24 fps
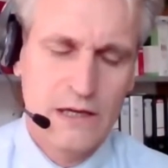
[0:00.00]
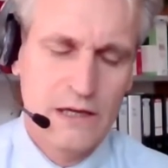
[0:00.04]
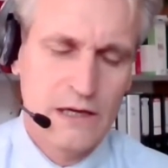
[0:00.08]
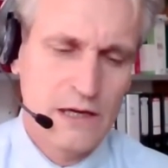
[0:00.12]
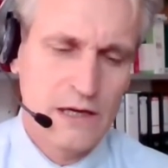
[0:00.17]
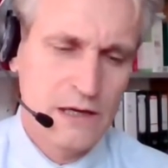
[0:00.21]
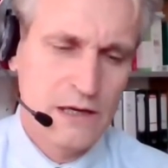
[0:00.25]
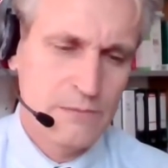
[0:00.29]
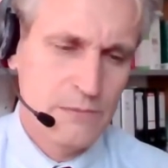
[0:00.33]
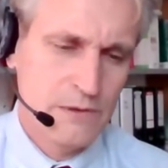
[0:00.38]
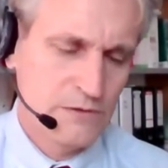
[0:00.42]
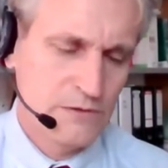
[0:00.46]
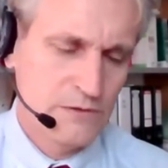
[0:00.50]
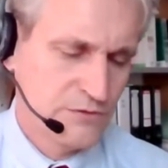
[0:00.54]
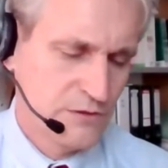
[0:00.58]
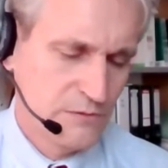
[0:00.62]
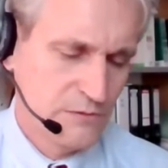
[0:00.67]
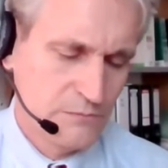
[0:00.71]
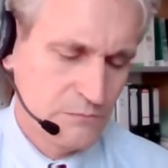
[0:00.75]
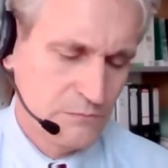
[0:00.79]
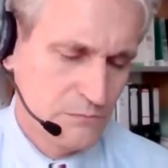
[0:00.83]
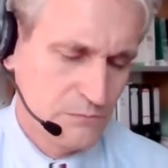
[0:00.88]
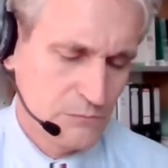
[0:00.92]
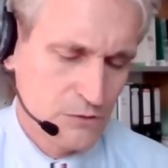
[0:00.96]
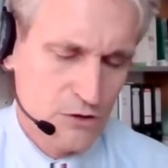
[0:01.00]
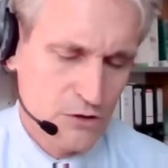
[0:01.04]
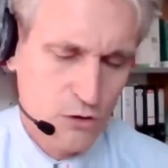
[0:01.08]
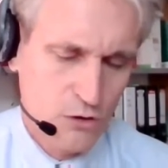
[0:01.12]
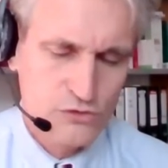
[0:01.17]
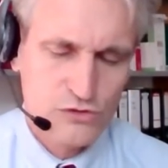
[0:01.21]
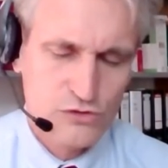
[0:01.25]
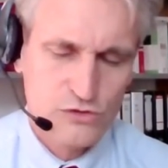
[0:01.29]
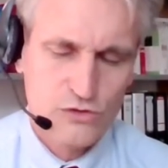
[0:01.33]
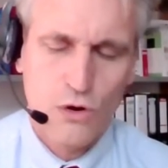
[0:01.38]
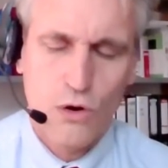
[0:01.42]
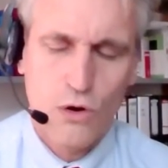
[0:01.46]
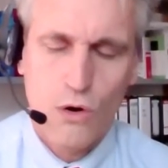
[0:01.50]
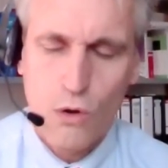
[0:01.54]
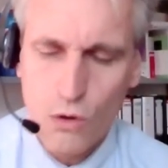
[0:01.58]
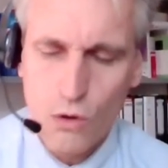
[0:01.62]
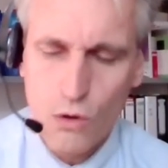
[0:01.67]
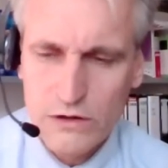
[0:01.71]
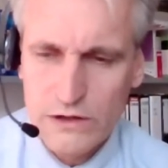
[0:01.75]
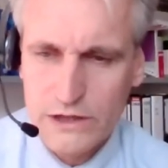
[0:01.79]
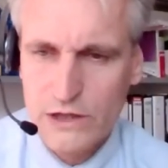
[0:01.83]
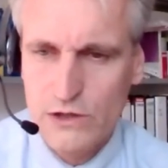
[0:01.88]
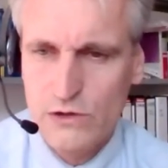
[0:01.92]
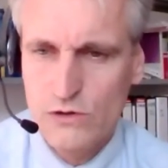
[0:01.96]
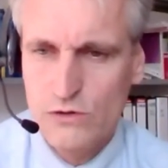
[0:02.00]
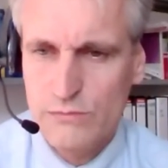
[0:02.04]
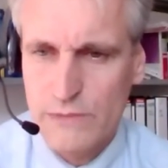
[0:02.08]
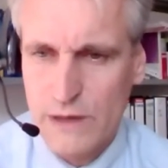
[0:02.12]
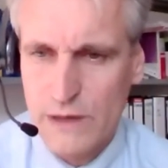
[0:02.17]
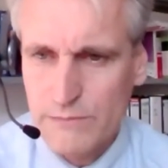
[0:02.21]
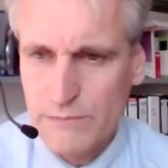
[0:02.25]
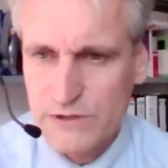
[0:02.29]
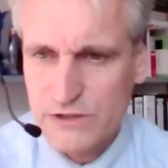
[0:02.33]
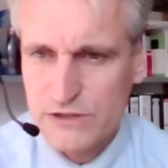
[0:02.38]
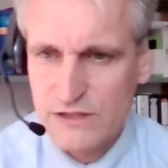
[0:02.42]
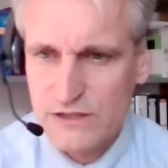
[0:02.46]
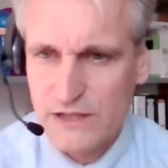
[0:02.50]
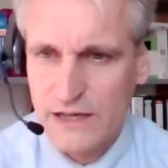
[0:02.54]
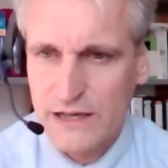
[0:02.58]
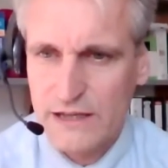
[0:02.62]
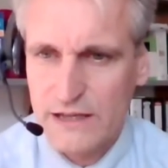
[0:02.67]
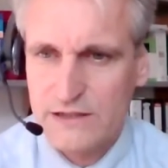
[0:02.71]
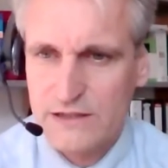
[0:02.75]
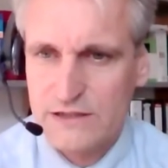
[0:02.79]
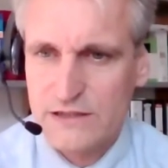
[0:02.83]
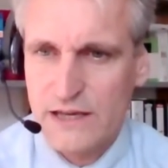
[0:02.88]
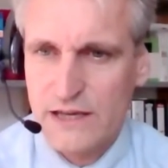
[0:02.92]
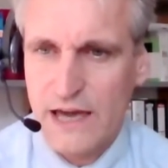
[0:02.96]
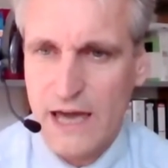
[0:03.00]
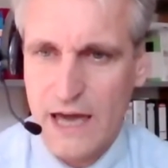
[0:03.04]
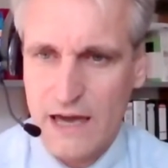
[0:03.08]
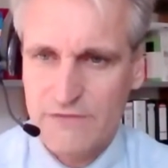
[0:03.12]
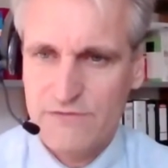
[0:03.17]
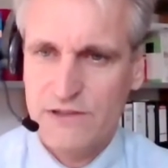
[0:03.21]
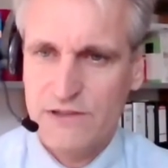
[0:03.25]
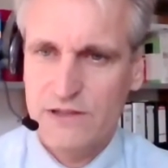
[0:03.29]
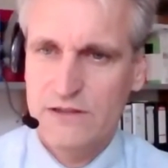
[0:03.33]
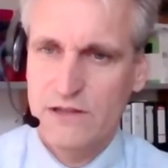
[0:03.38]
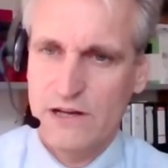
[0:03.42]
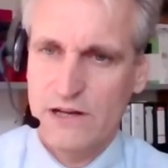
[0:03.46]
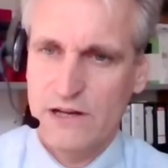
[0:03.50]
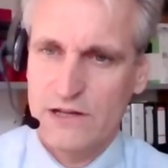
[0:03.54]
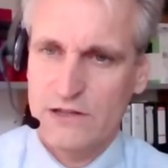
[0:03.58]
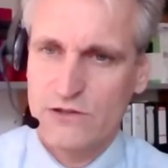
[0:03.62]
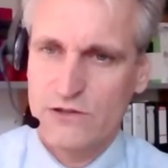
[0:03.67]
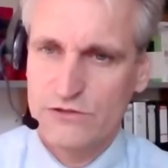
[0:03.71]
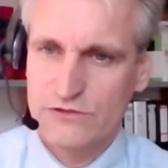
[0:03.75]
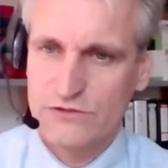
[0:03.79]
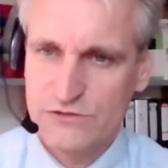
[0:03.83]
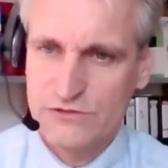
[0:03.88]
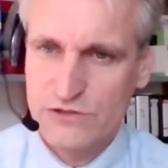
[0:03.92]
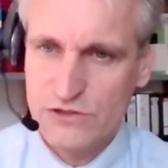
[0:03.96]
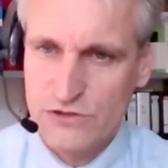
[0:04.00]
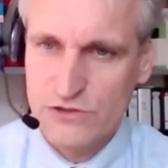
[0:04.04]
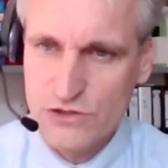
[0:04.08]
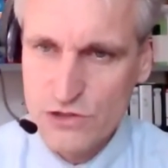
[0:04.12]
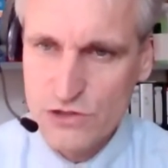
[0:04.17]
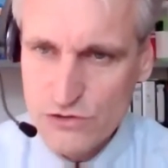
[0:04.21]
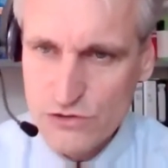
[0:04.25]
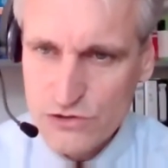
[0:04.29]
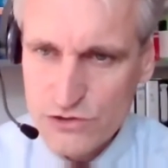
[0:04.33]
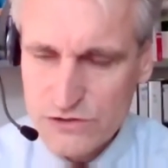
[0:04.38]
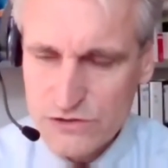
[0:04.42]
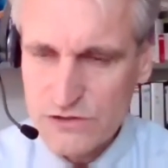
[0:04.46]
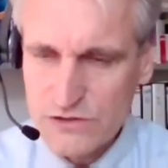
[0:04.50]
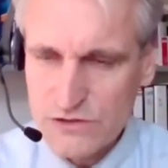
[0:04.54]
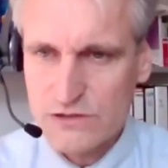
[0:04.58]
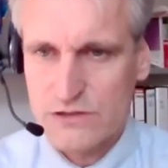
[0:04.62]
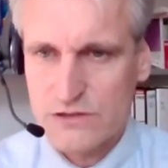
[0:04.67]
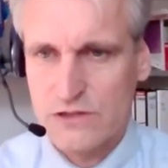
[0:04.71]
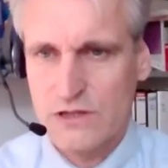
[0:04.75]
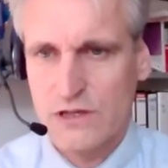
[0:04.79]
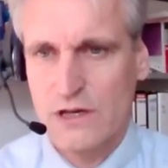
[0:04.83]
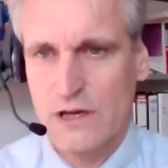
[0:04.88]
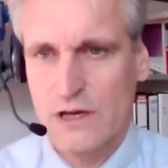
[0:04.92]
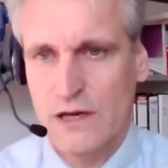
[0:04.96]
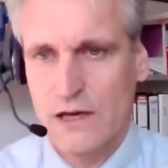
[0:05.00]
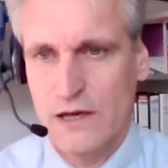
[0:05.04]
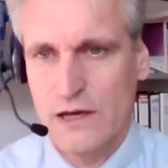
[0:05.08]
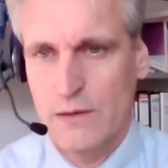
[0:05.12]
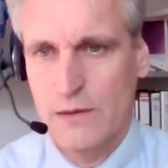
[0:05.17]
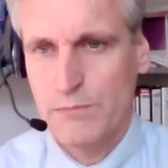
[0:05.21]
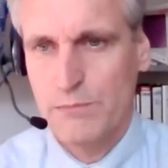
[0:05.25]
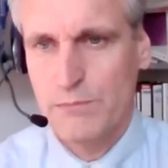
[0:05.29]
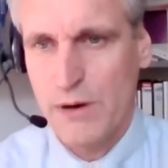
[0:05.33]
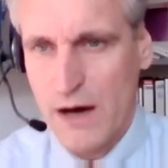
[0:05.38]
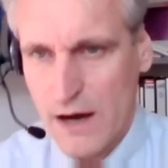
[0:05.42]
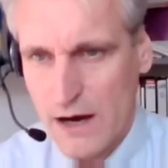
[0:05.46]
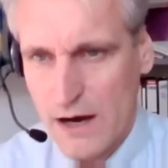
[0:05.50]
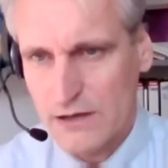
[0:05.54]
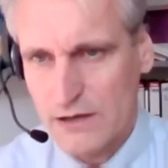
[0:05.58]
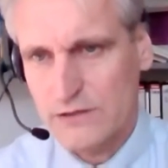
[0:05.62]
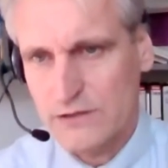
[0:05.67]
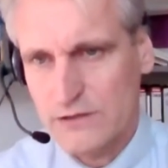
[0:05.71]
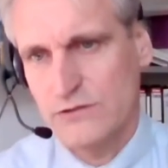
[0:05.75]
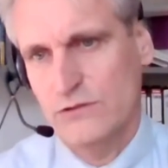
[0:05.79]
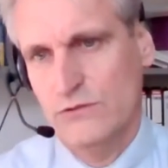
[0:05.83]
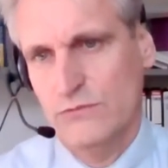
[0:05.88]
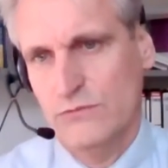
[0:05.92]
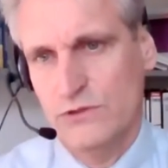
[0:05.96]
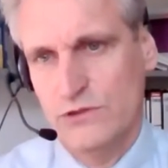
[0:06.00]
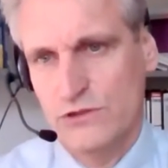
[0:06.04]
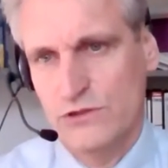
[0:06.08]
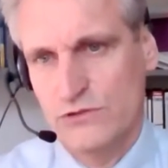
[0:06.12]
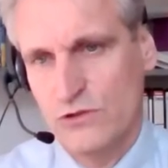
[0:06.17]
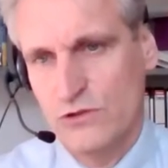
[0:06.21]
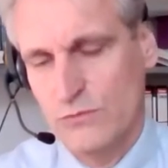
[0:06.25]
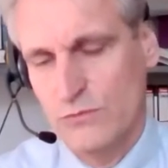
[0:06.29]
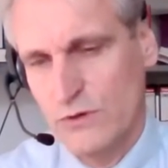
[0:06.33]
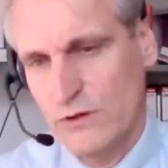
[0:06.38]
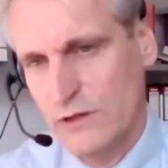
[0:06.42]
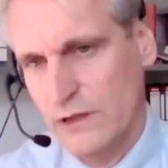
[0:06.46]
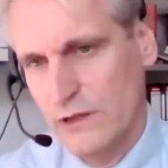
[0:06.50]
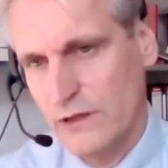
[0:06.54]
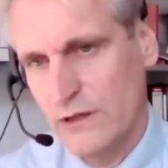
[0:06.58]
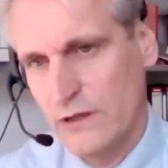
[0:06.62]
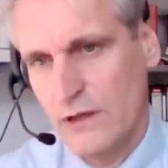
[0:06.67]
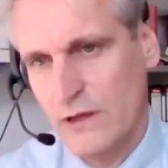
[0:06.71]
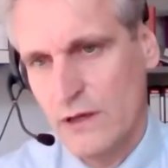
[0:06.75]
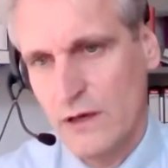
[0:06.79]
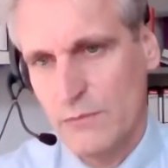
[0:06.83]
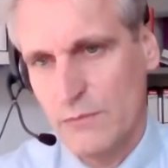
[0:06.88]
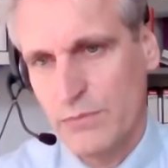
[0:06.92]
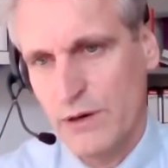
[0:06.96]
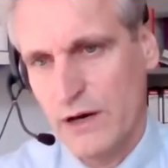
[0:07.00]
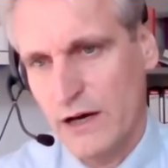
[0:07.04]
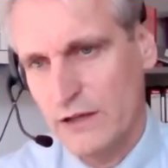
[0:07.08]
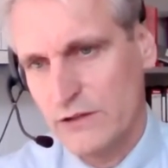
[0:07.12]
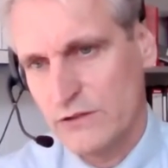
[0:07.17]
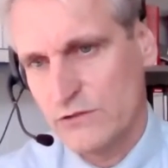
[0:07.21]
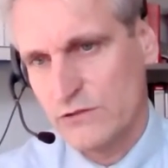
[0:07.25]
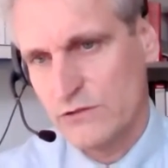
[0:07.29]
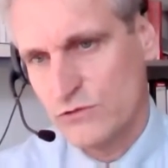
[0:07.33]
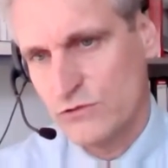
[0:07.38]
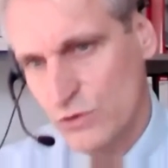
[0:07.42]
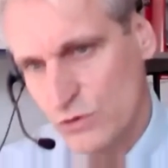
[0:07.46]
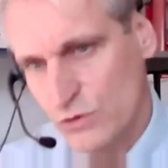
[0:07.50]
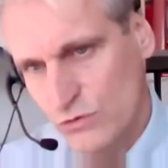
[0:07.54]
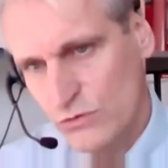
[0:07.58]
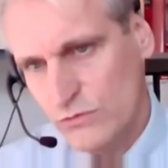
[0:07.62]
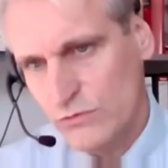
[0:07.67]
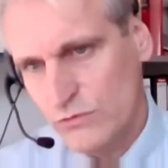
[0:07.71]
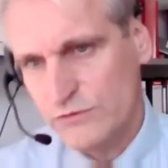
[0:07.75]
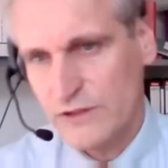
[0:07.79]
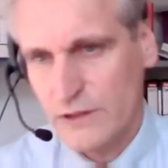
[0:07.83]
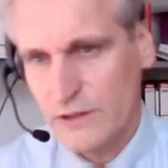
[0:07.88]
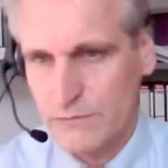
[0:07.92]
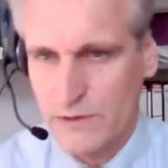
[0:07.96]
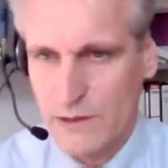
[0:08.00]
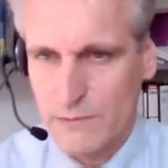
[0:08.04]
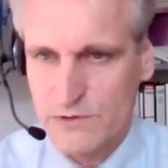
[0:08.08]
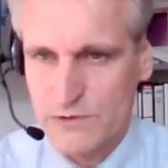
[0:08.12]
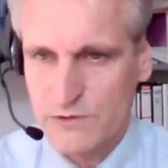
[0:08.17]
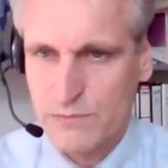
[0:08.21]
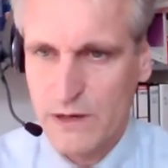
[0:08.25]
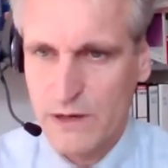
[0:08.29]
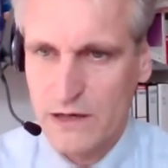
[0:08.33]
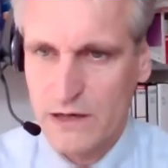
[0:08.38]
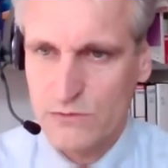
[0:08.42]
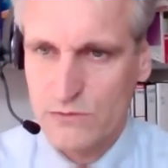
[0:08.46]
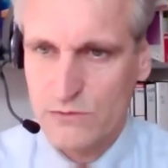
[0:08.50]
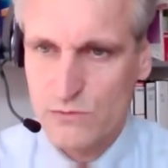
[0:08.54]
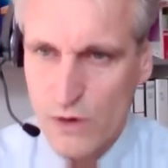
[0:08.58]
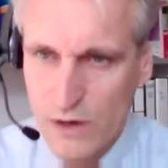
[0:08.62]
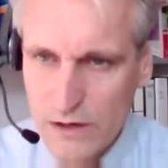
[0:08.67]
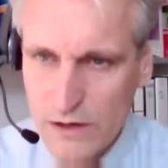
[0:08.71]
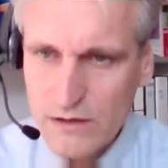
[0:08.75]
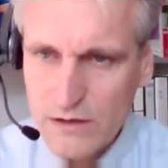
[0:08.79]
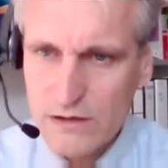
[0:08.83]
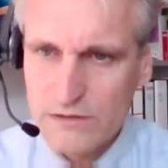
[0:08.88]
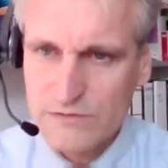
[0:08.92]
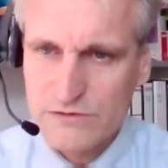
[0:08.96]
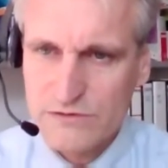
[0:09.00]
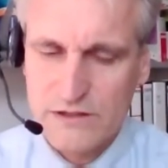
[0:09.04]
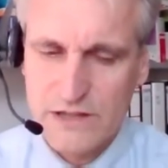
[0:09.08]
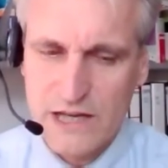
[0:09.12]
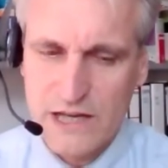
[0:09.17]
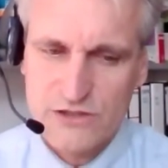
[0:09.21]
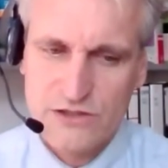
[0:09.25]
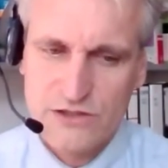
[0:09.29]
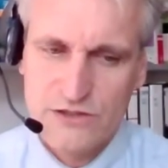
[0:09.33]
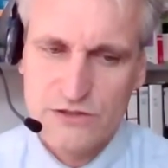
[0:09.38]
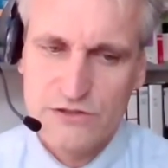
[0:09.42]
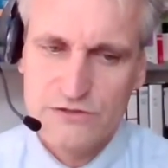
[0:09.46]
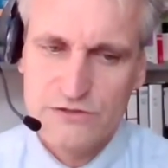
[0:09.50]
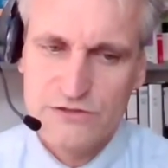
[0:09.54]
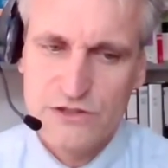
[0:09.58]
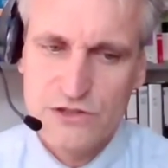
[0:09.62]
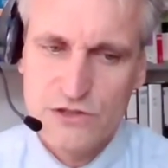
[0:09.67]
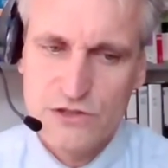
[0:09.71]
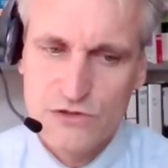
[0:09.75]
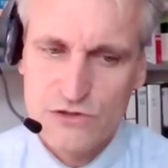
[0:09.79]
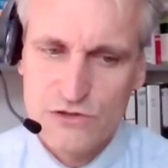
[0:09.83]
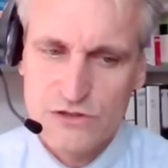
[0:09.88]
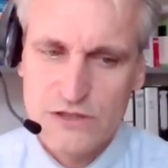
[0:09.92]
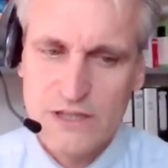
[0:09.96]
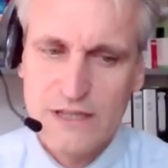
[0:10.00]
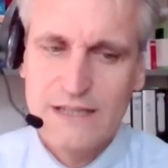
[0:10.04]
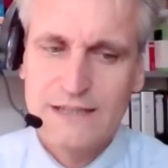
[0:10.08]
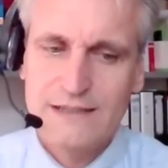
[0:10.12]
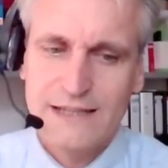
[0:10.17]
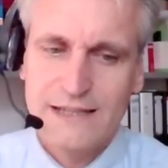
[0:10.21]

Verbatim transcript: Uh, mm, close to all EU member states have in their constitutions a part, which is normally part two, sometimes part one of the national constitution,